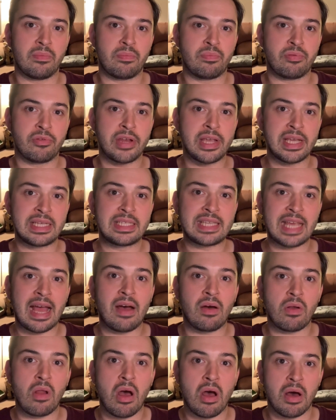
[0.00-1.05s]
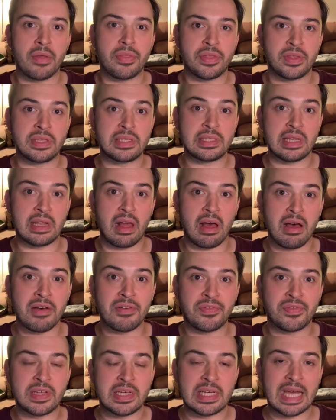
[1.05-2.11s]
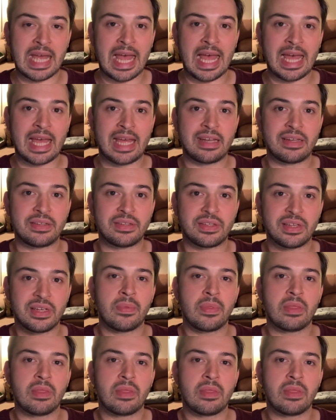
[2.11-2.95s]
brings out Arthur's laughter and